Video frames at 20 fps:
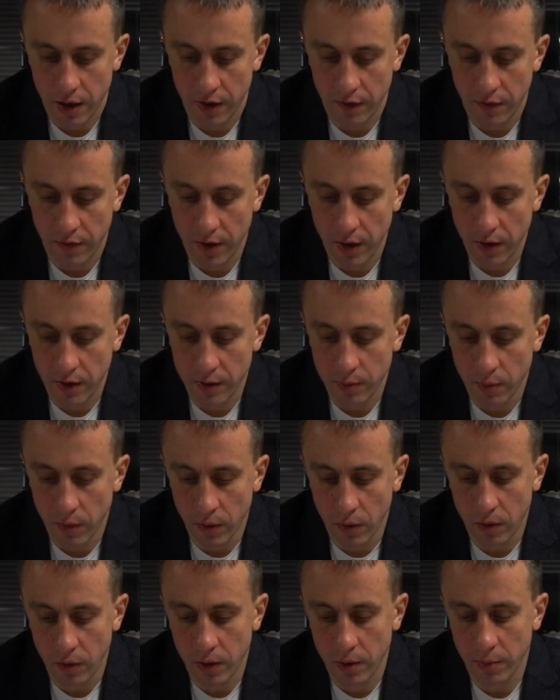Tell us
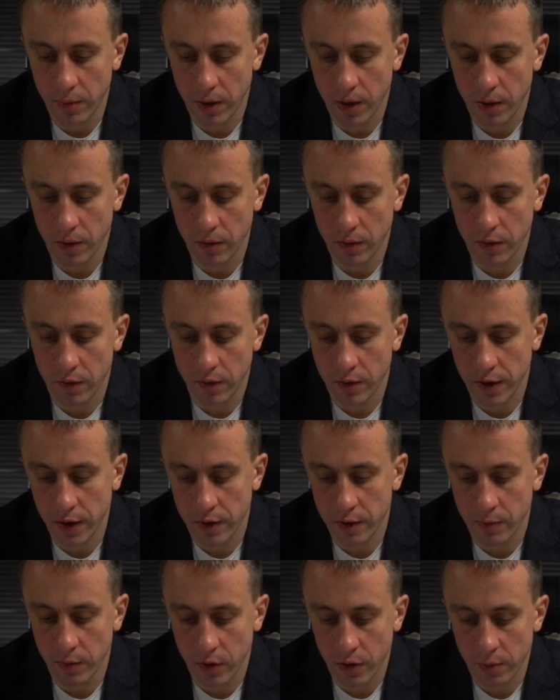more
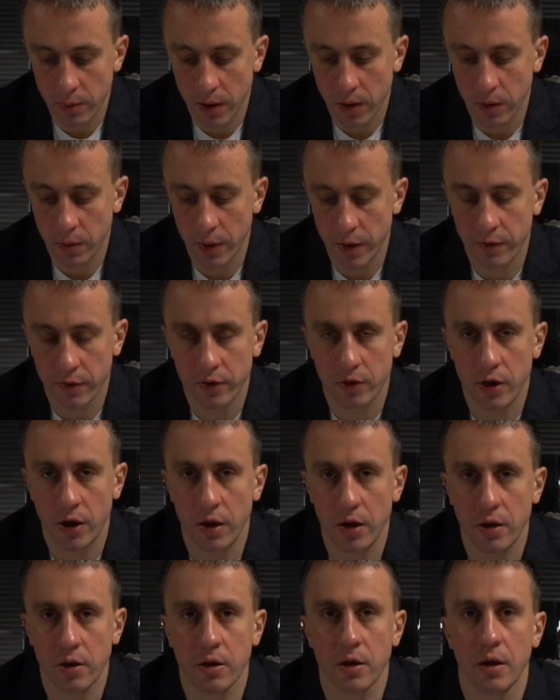about Waves
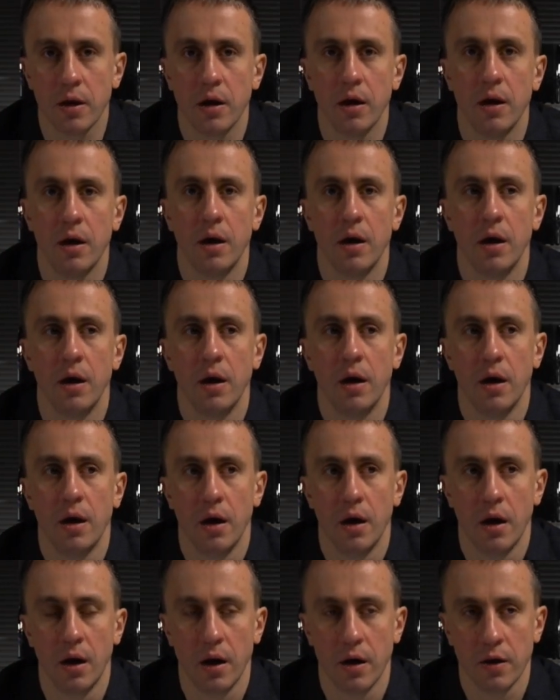Exchange.
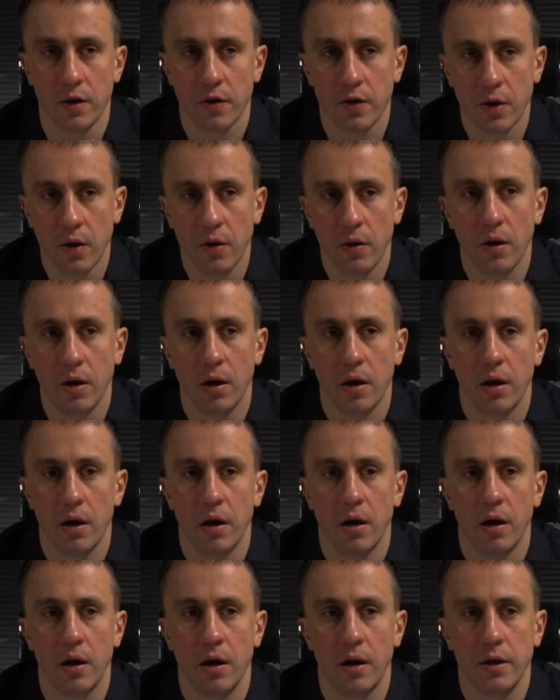So
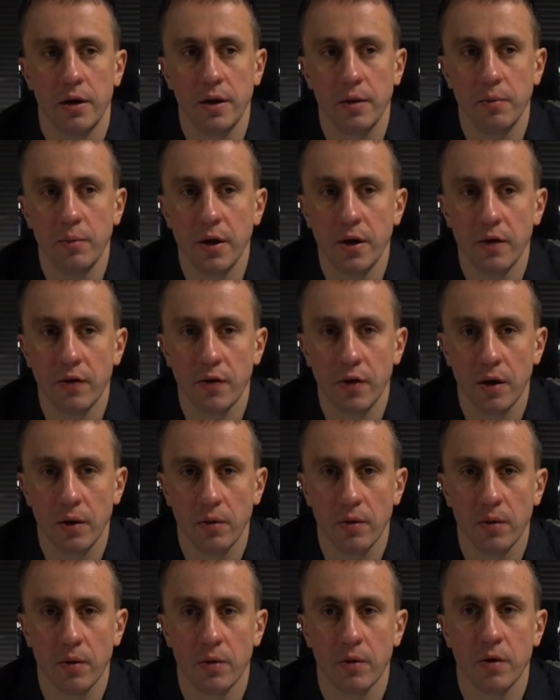let me tell
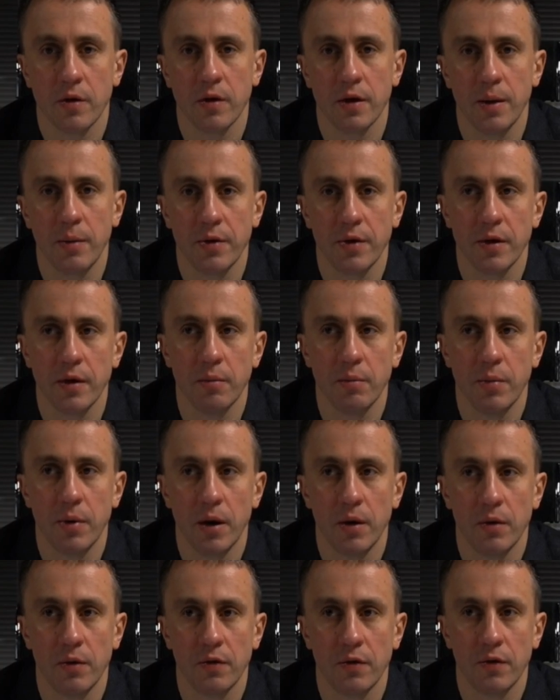you something
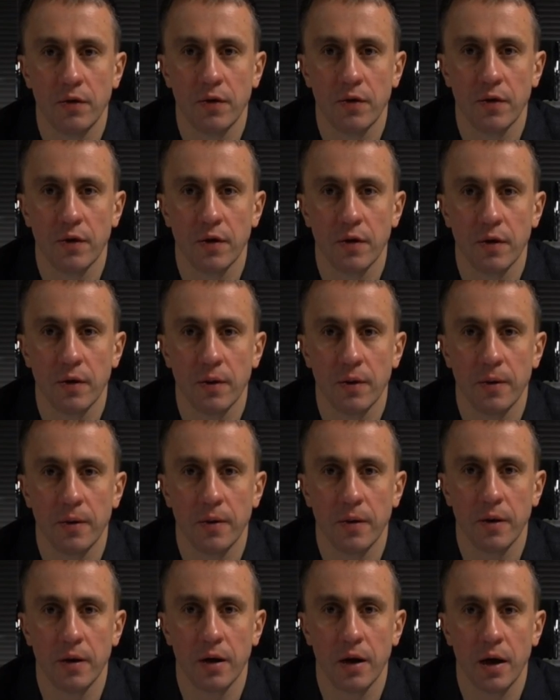about
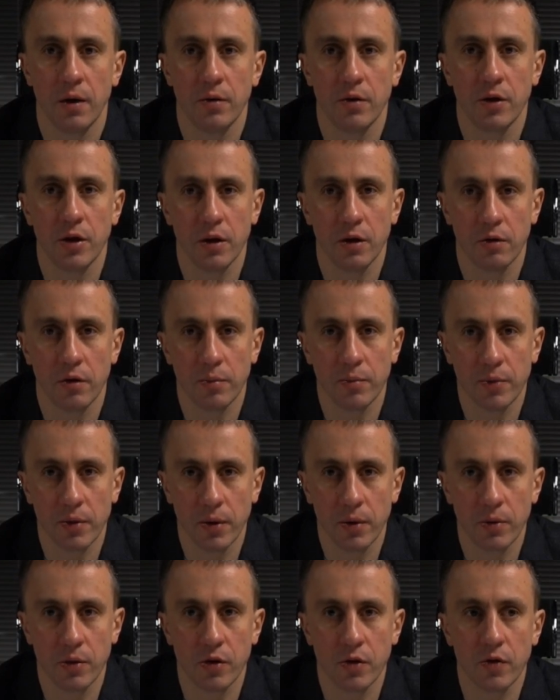our general
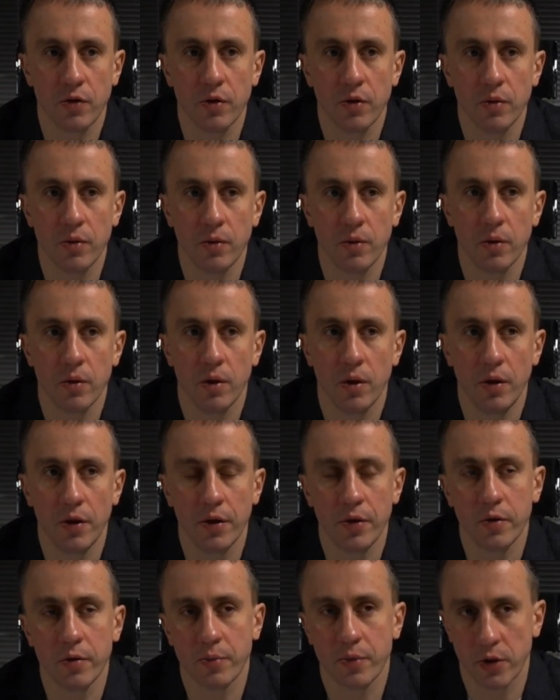approach to all
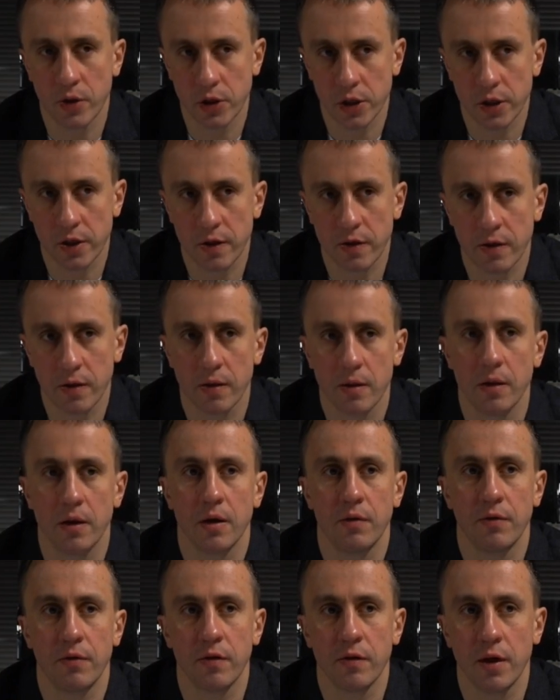those projects.
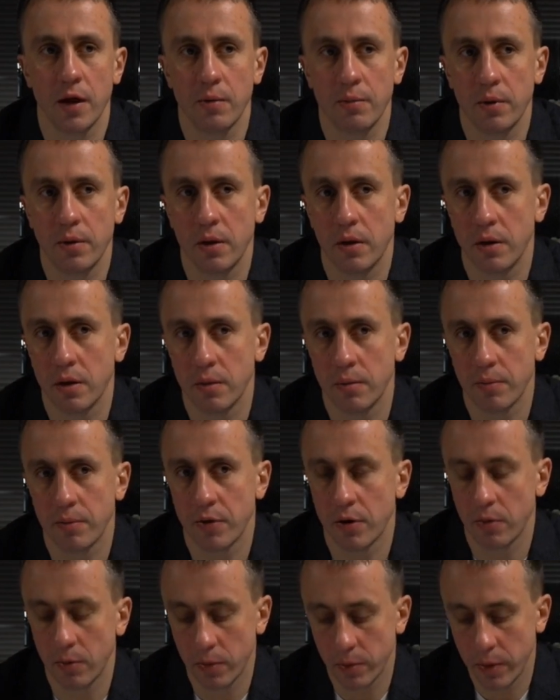For example,
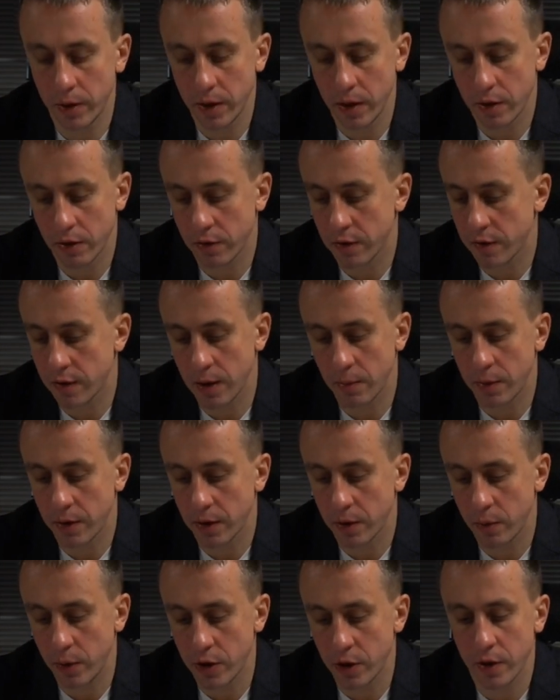probably there is some other
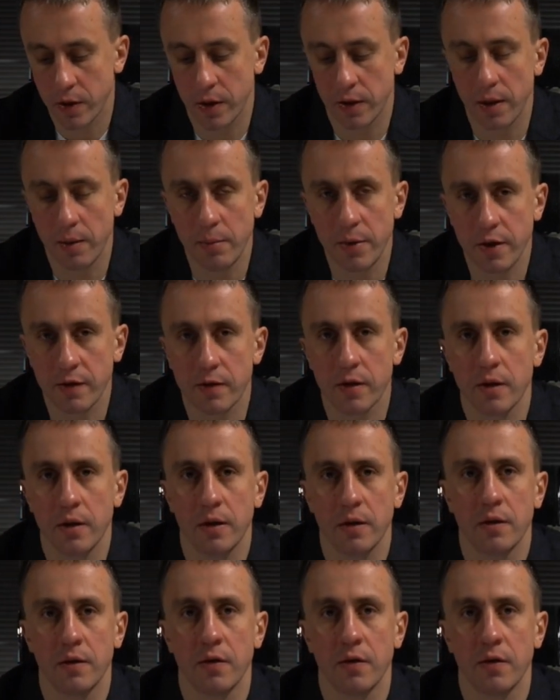question that I missed that